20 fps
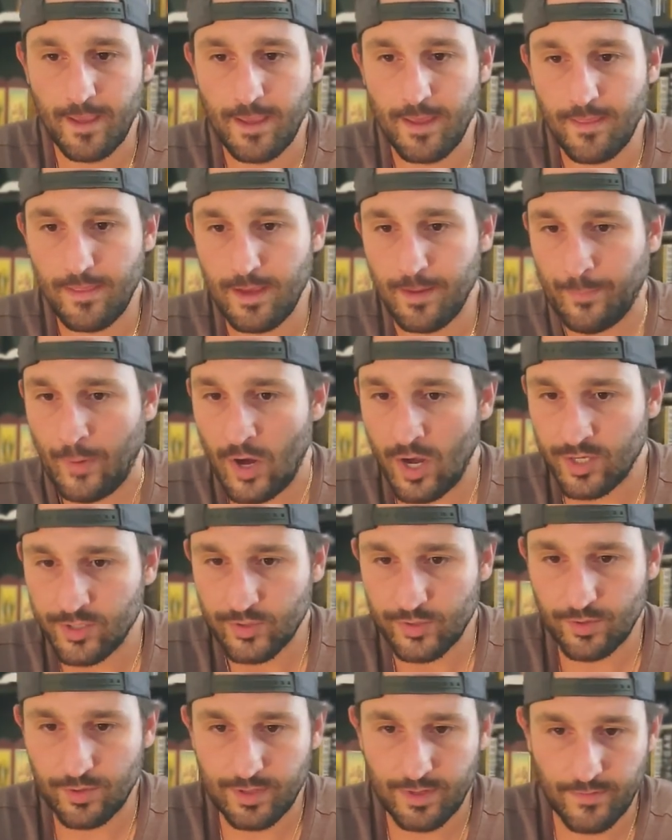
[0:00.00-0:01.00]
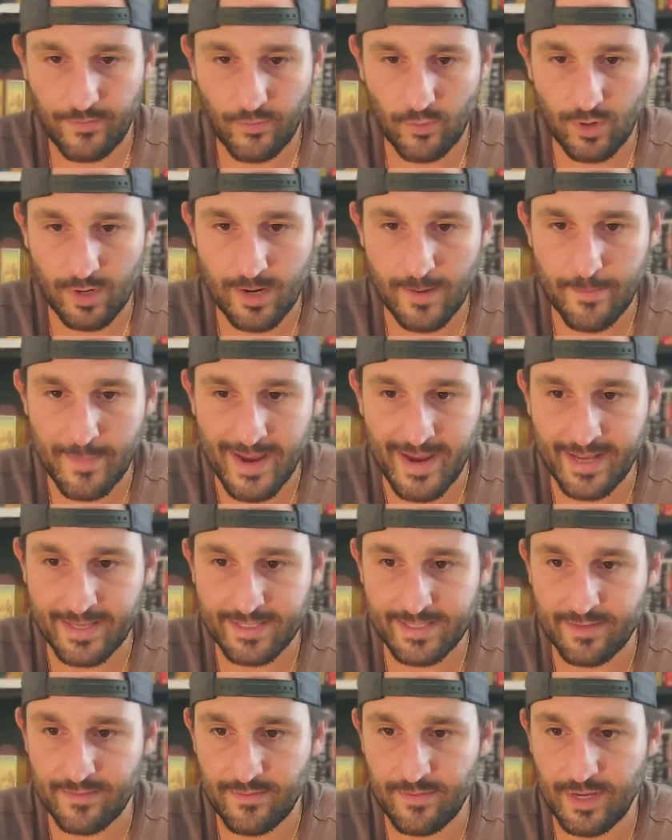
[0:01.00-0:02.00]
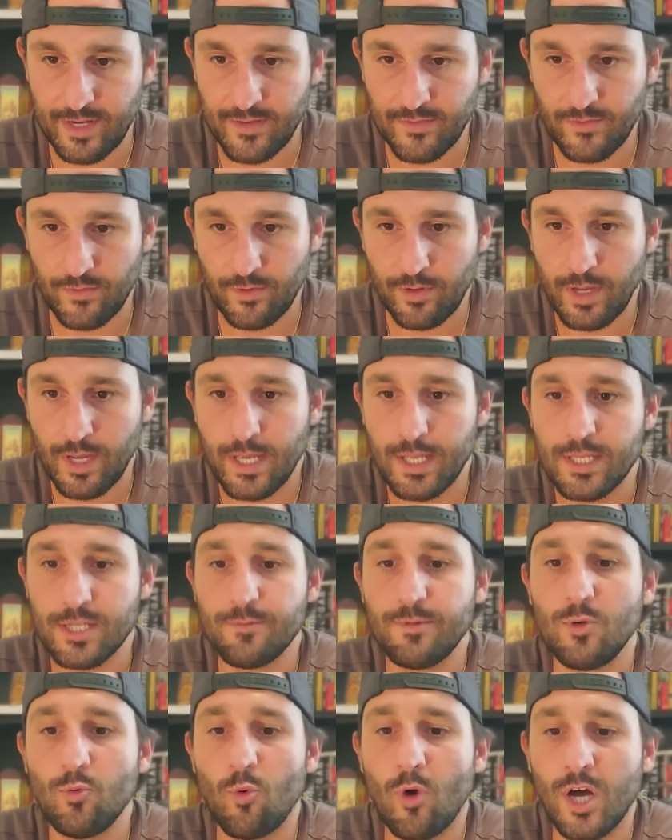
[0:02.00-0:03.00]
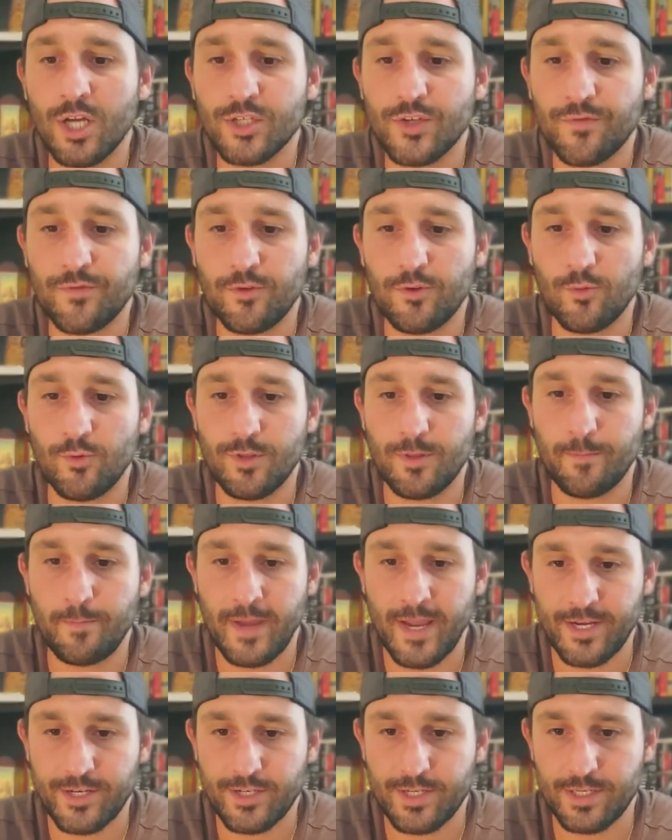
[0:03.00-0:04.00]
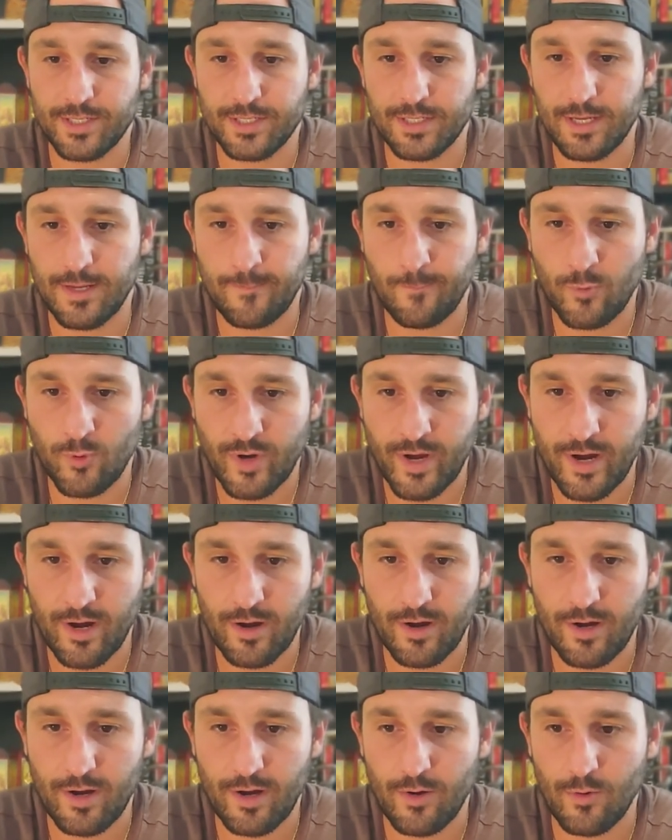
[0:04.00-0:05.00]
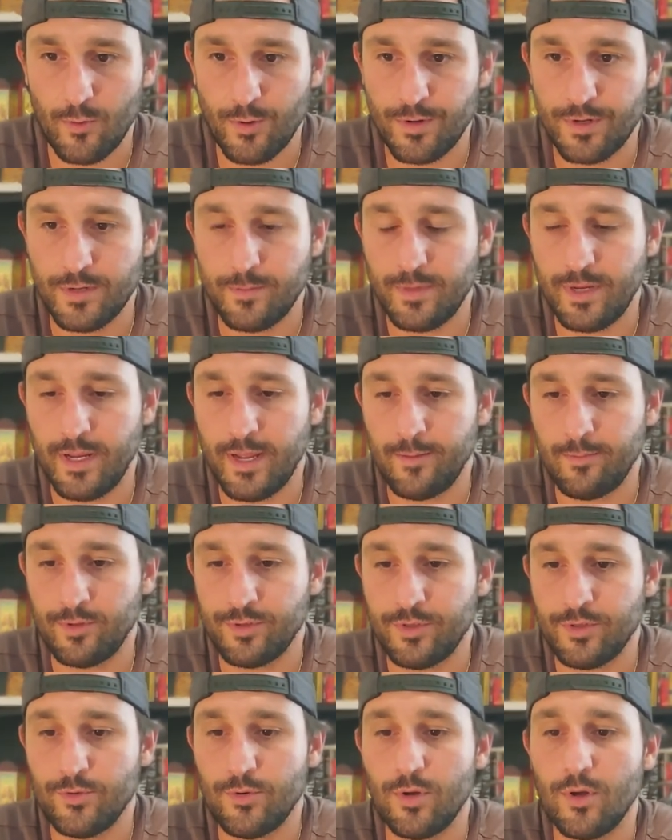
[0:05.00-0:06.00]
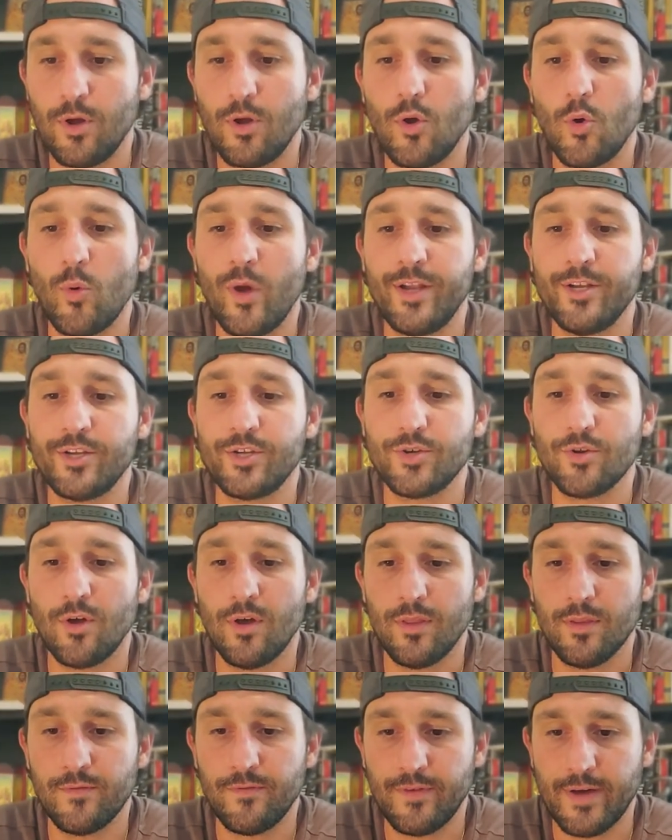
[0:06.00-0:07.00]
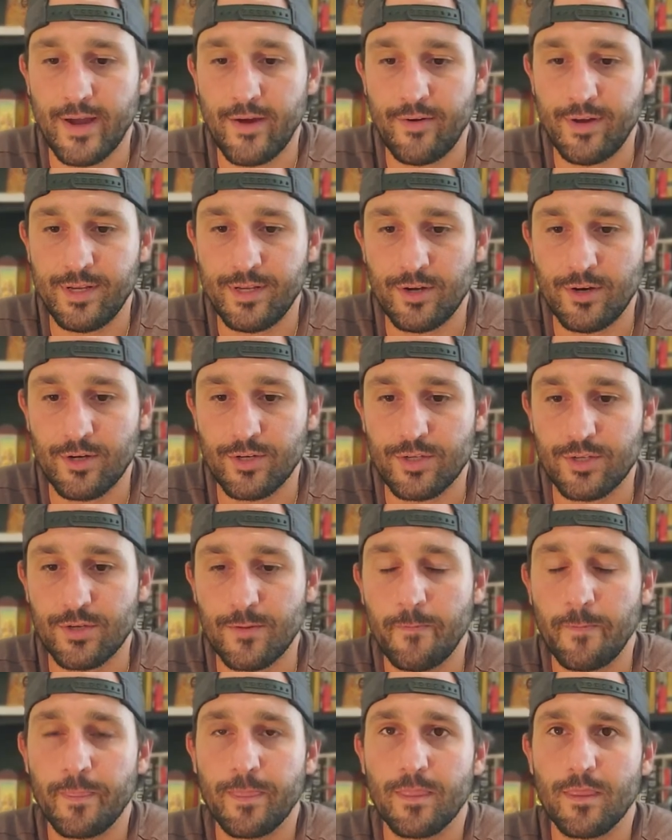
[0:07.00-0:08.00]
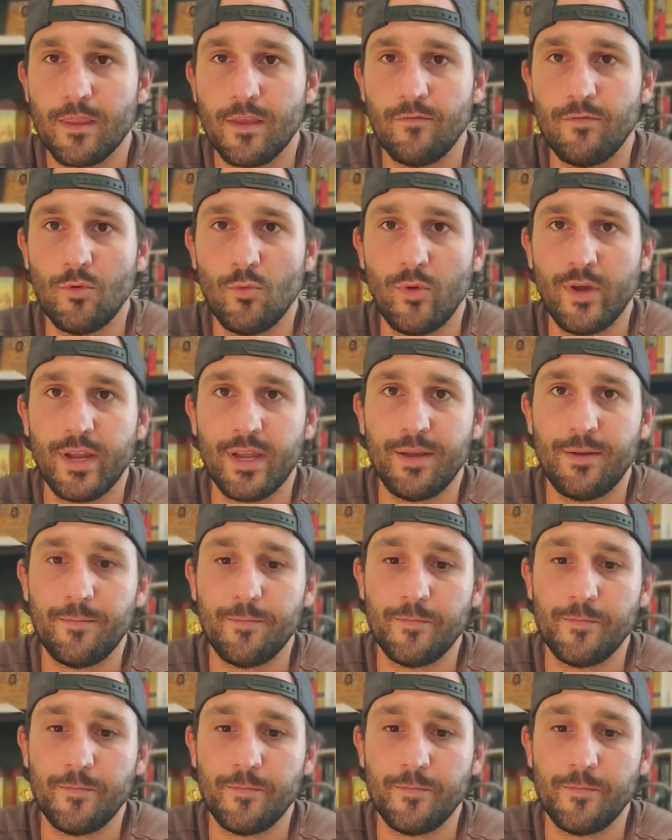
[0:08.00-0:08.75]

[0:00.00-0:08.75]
The apostle therefore commands the faithful to be watchful with patience and prayer in order to be able to quench all the fiery darts of the wicked.